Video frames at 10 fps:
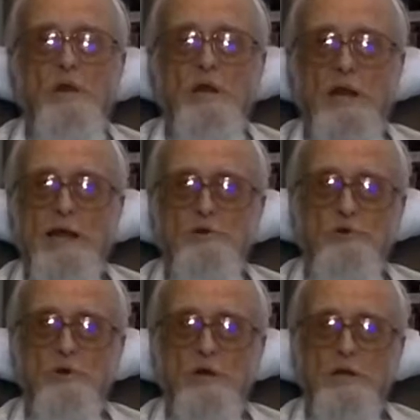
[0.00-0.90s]

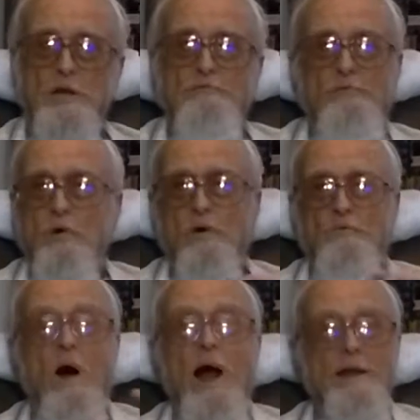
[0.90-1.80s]
electrically
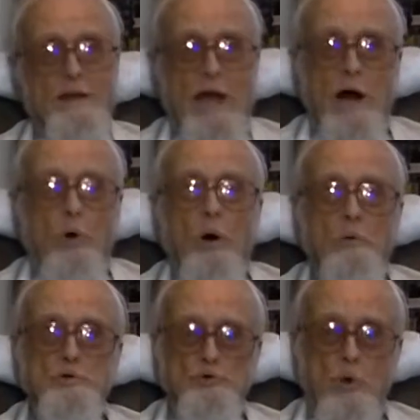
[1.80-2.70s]
find out
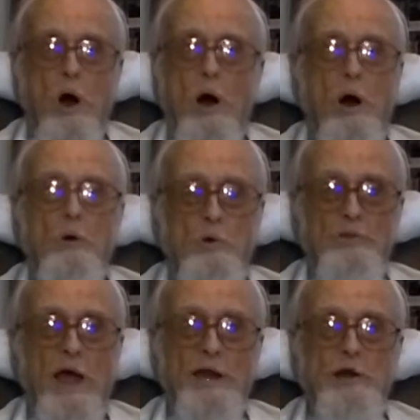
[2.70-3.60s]
what was wrong
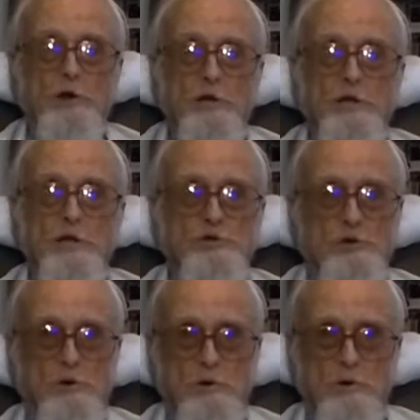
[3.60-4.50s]
with that air
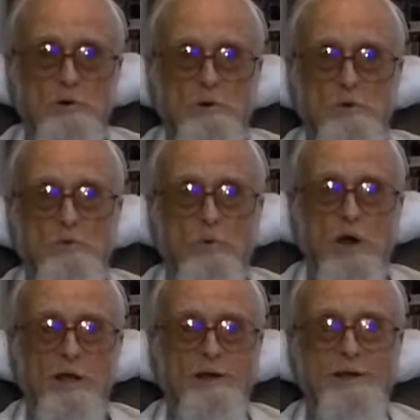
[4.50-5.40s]
conditioner,
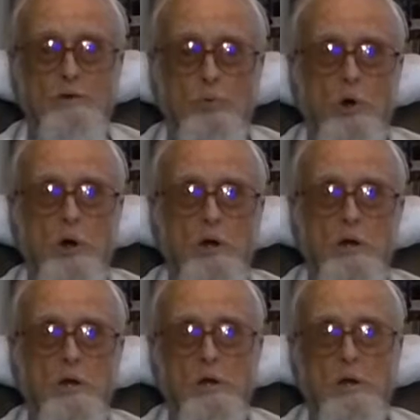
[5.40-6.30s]
why it didn't work.